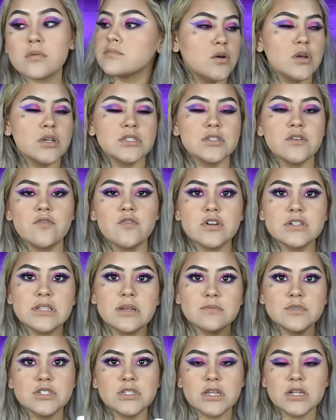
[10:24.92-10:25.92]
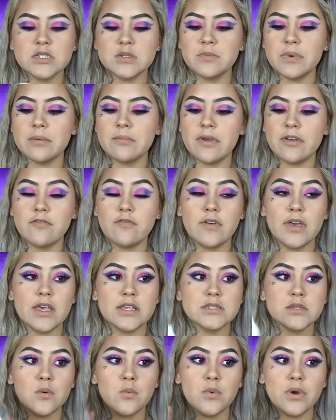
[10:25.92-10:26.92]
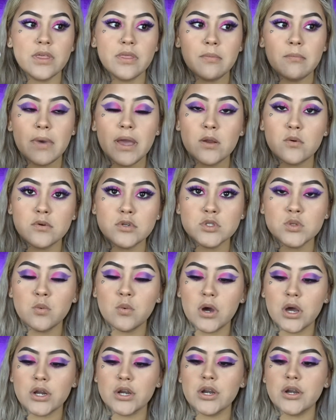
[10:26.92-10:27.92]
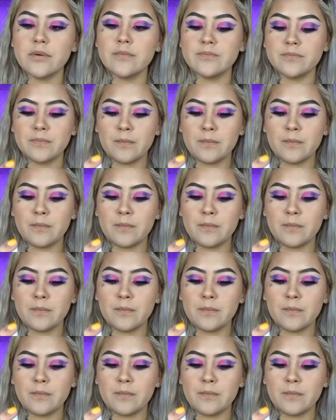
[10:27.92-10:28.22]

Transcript: Okay, so first I'm just gonna spray my face with my rose water.